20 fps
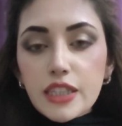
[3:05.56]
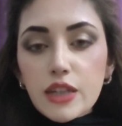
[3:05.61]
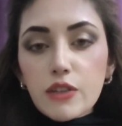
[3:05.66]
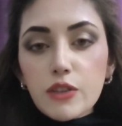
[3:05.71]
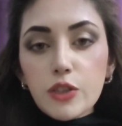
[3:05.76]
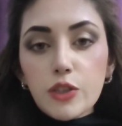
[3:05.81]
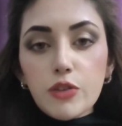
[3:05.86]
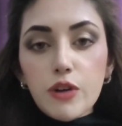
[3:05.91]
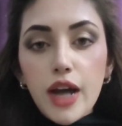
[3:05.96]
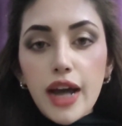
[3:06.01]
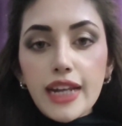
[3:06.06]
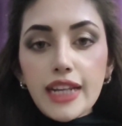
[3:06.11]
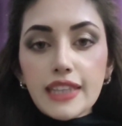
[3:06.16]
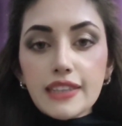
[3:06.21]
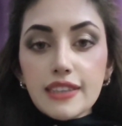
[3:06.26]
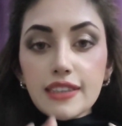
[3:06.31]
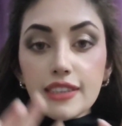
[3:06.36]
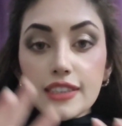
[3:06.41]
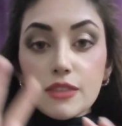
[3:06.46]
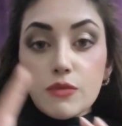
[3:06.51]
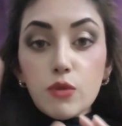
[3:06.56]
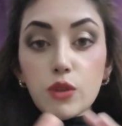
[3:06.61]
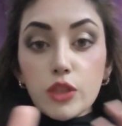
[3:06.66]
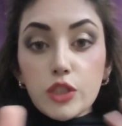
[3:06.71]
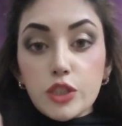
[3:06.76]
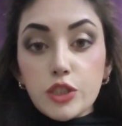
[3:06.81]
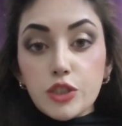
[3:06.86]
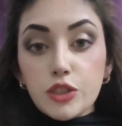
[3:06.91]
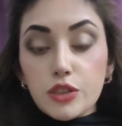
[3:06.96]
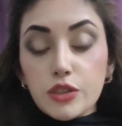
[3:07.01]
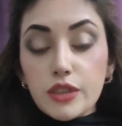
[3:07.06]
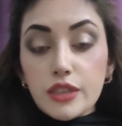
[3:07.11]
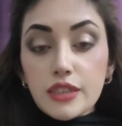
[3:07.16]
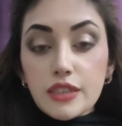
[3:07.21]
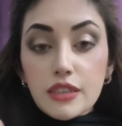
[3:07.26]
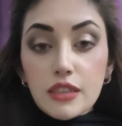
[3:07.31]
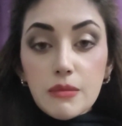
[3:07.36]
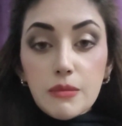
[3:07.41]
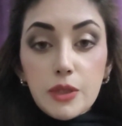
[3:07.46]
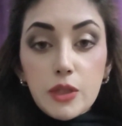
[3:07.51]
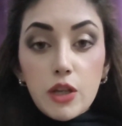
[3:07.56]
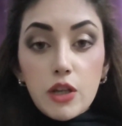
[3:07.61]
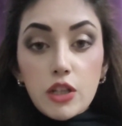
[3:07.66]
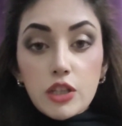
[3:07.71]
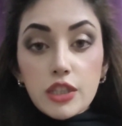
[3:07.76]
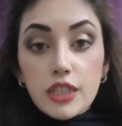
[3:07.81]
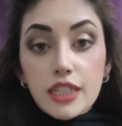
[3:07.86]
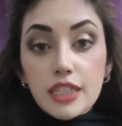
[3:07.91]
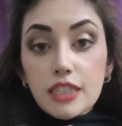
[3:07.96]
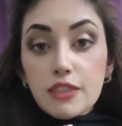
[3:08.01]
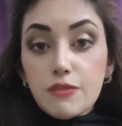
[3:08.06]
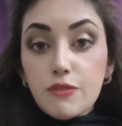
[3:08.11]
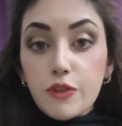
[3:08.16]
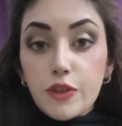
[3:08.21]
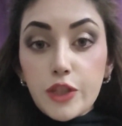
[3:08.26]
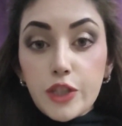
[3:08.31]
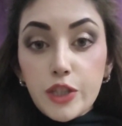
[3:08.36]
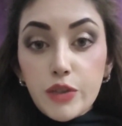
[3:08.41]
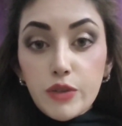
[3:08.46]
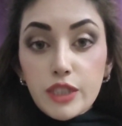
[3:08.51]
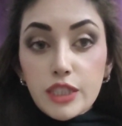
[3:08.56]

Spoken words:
down your ideas, this is what this terminology is for you.